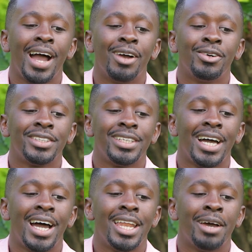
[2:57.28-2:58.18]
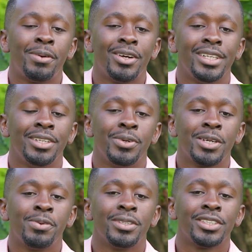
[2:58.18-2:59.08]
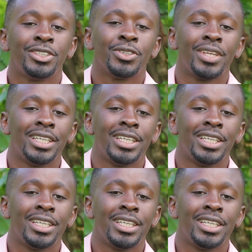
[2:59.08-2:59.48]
I was in an apparently weak position.